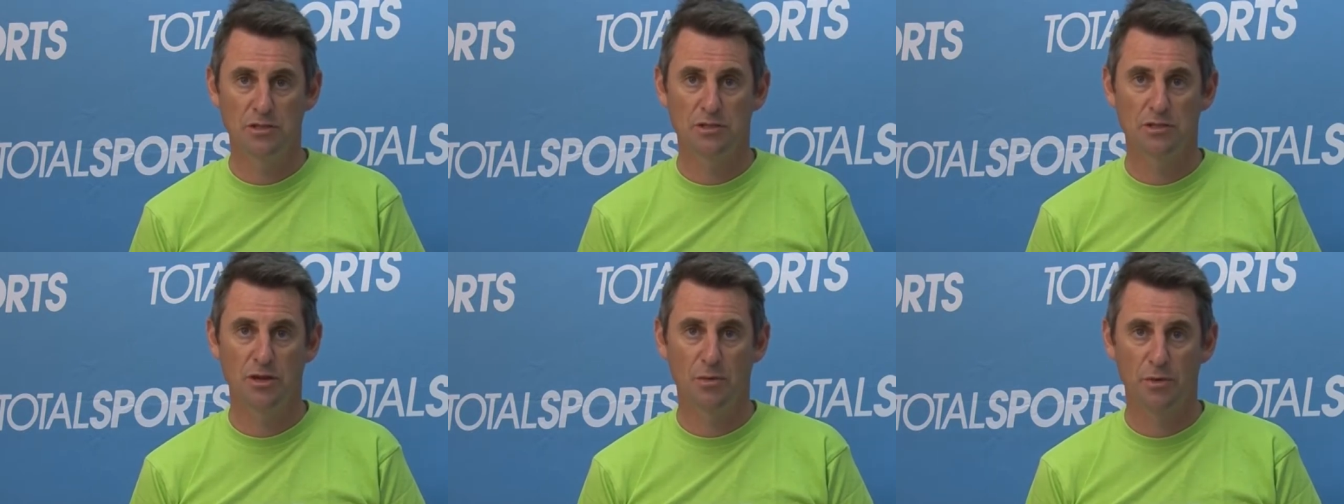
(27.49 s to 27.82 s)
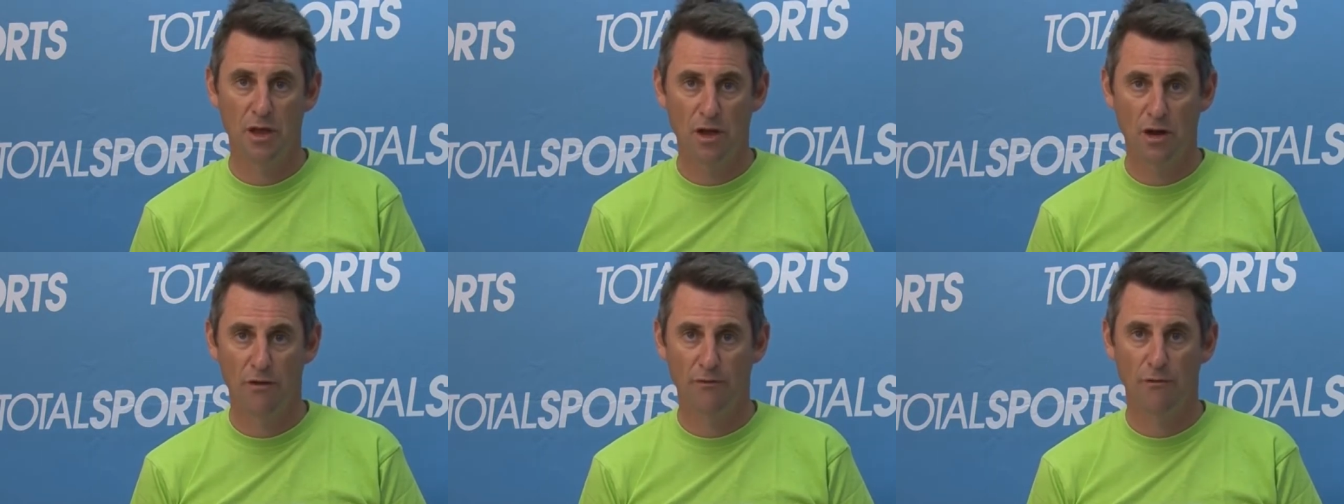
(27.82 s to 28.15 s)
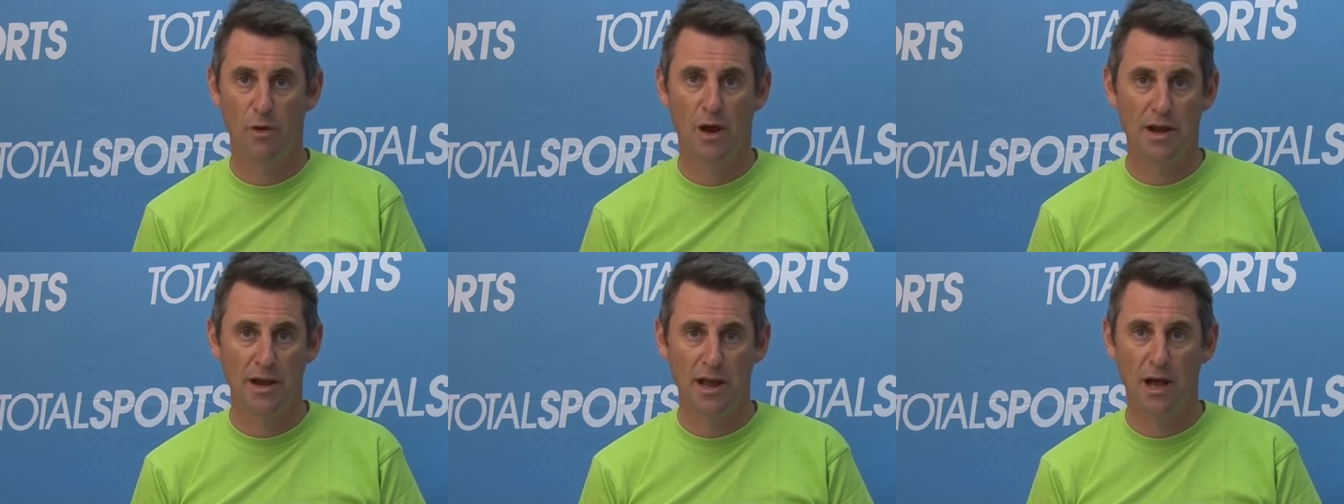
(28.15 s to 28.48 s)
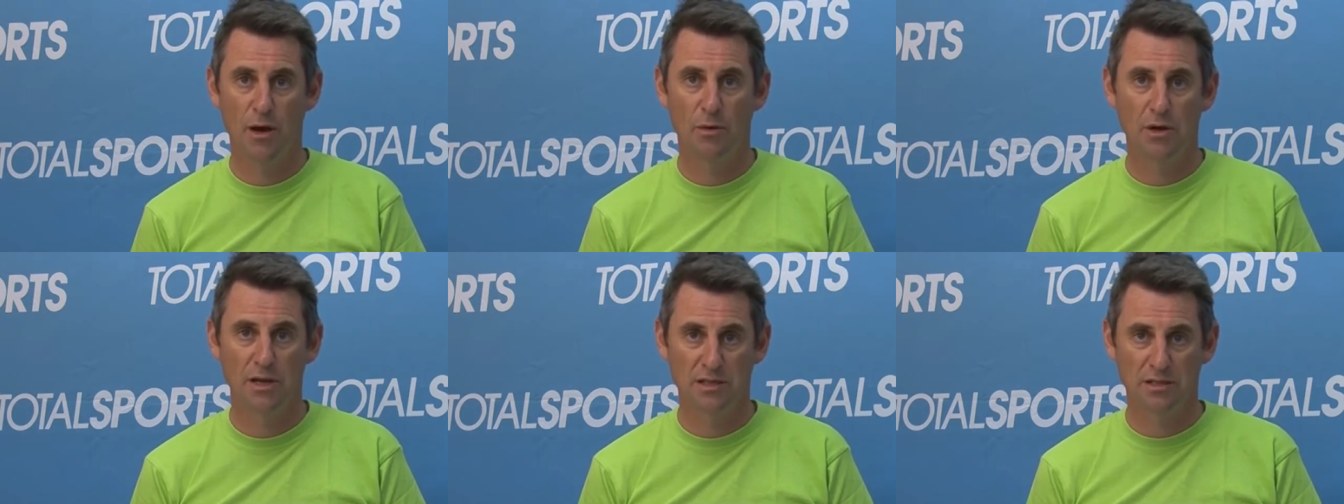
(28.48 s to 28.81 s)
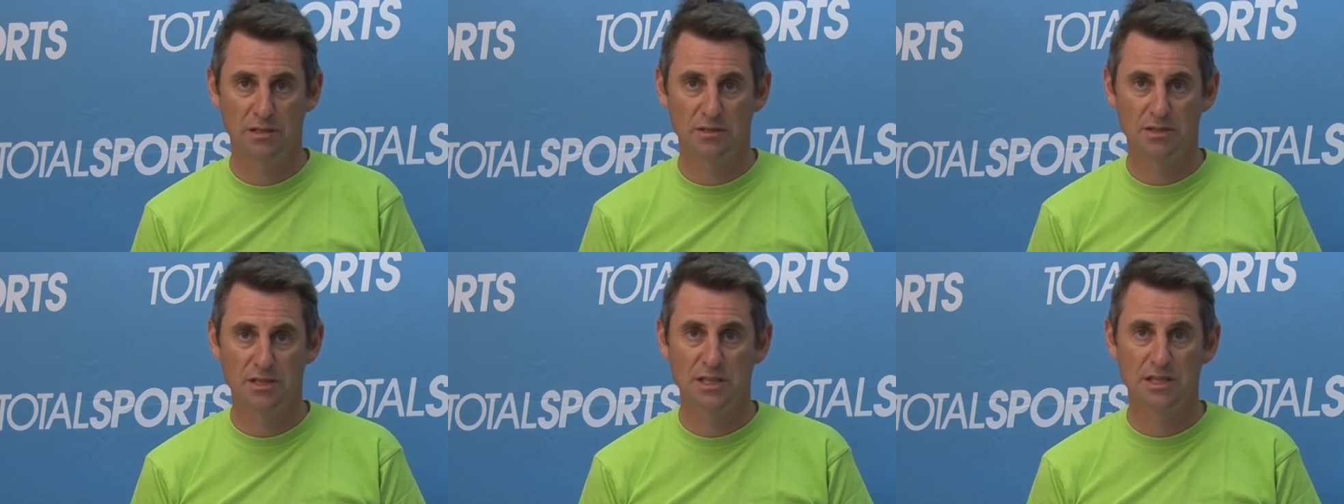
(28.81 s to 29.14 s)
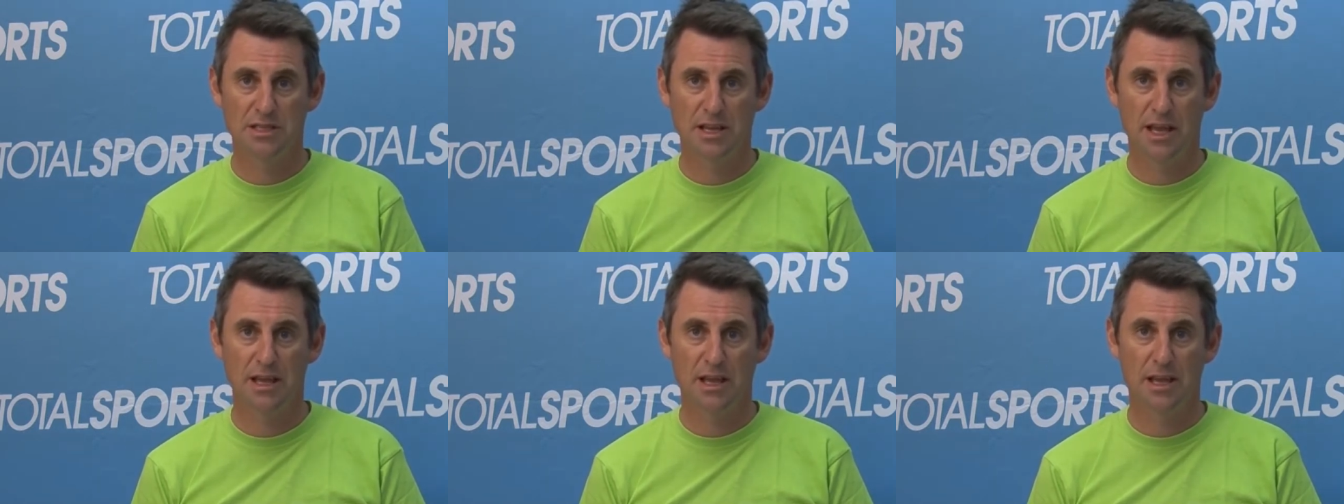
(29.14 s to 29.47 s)
so we have 1 hour until
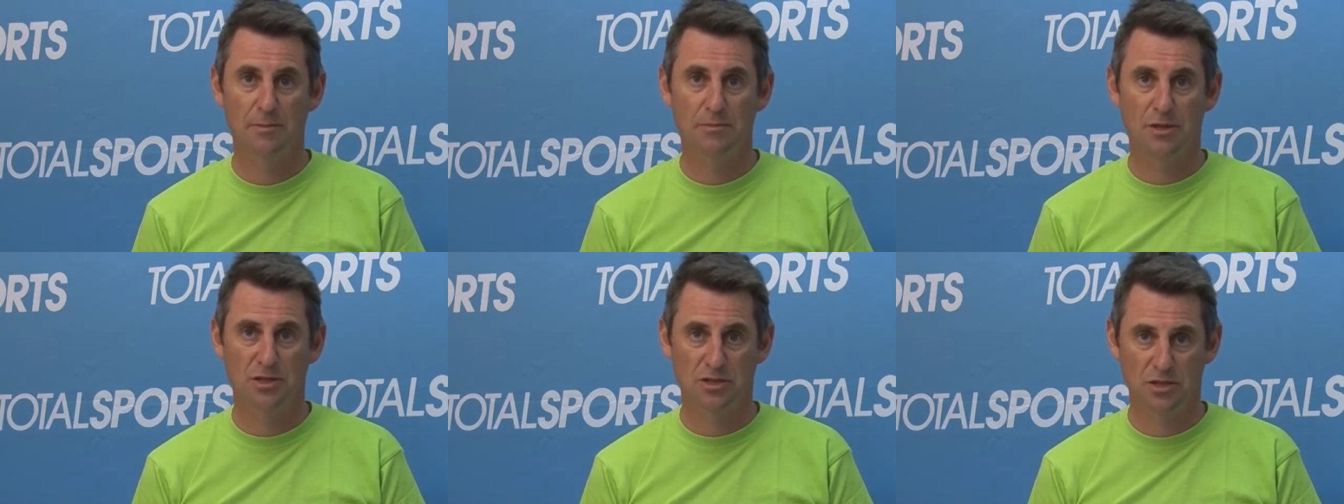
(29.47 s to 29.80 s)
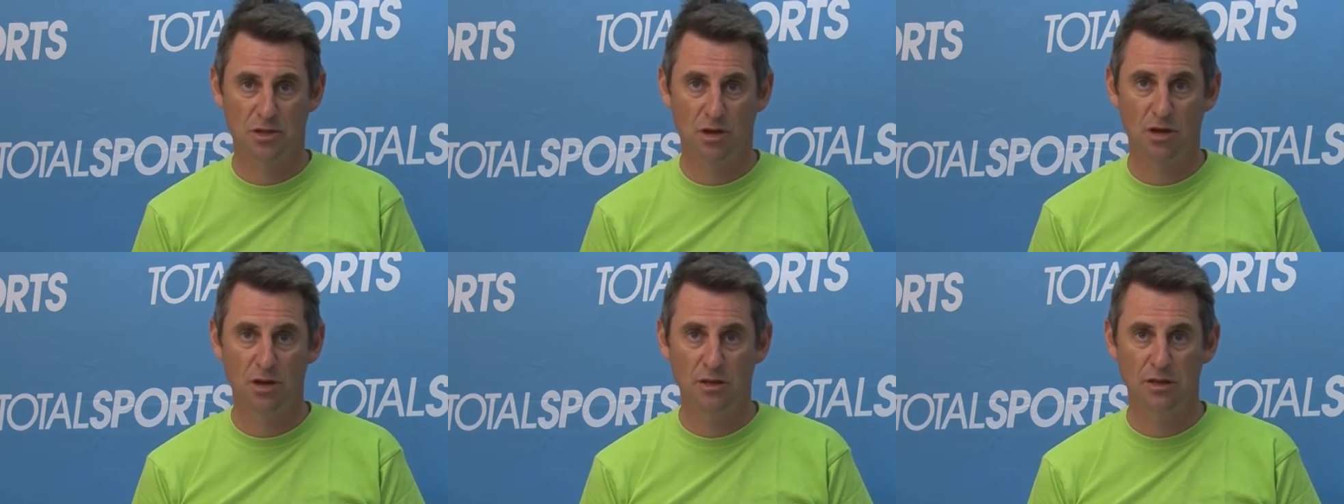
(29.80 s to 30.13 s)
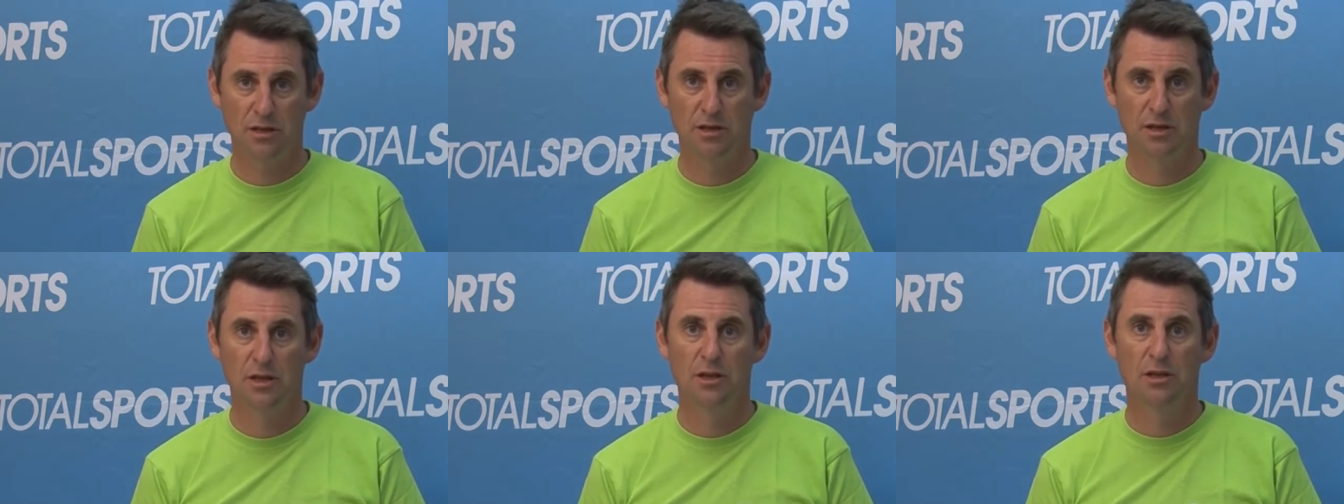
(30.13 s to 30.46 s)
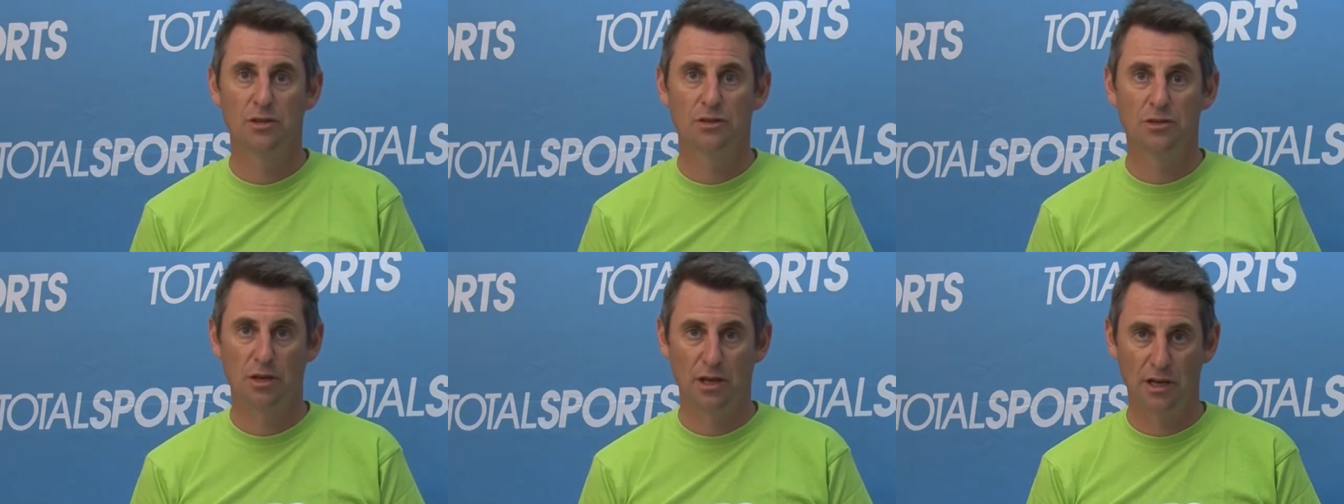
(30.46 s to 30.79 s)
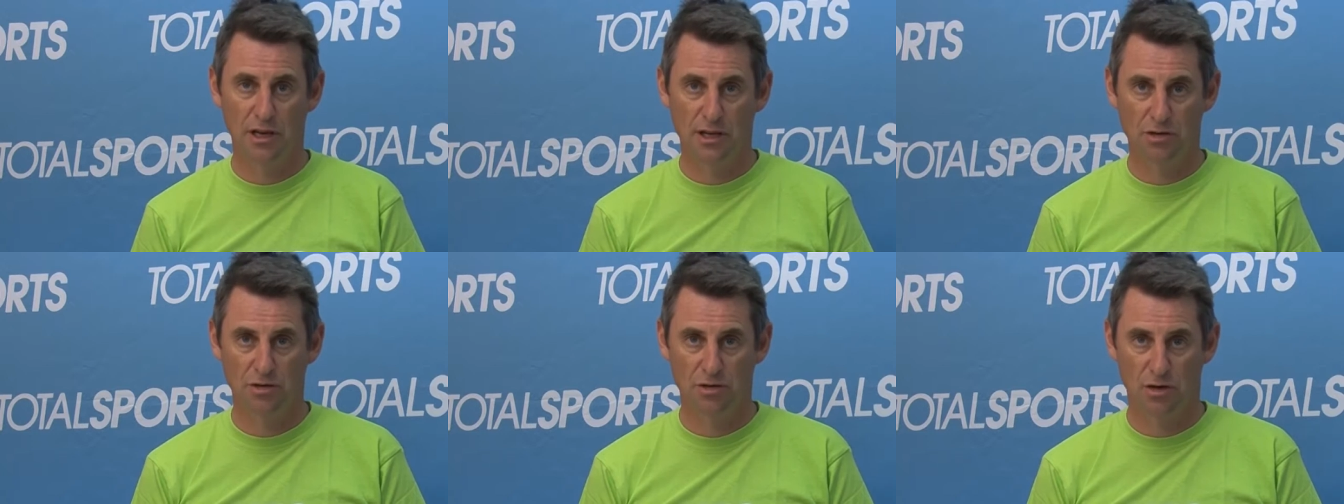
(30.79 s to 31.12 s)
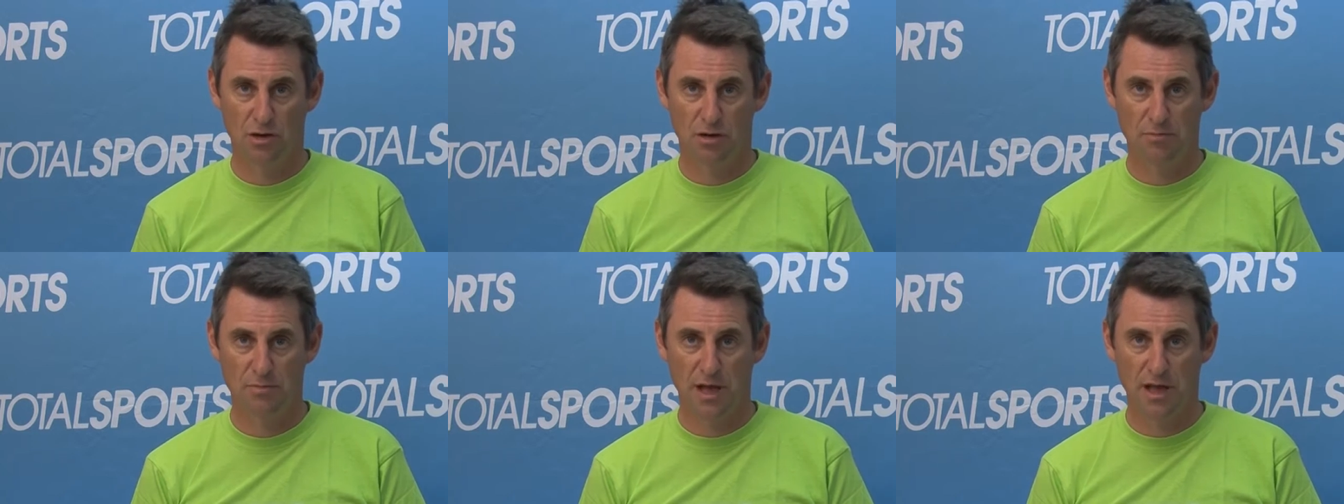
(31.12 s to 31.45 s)
6 AM the start to collect your
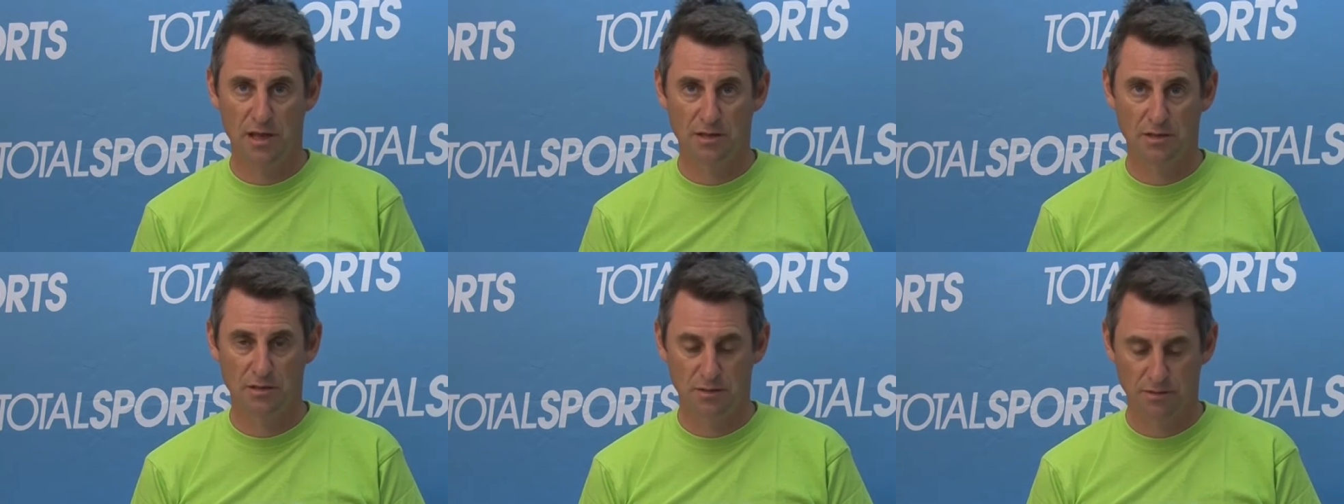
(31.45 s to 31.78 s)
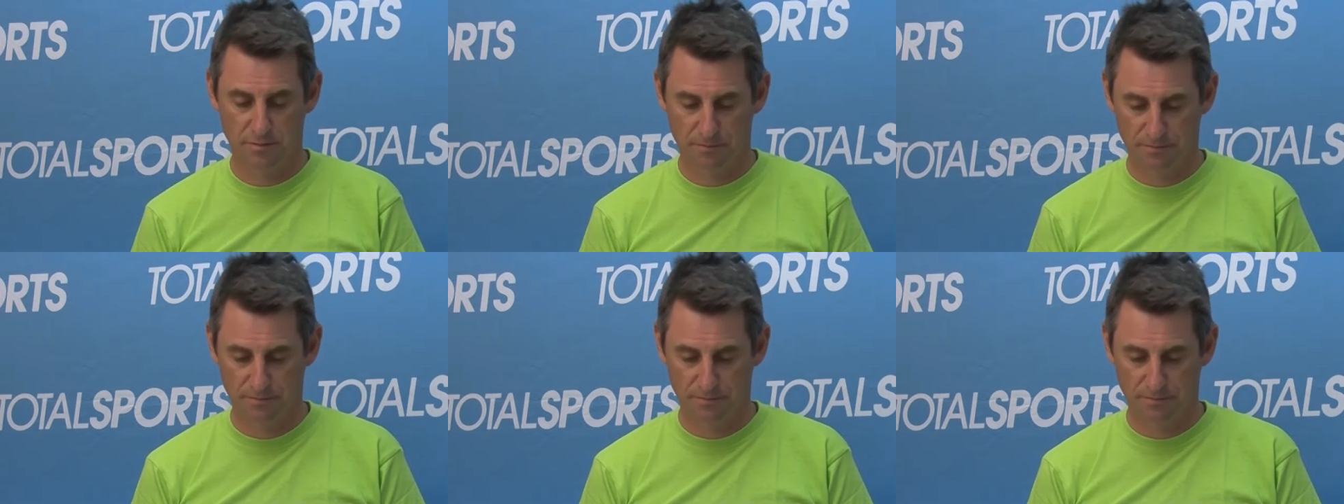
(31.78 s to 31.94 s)
armbands.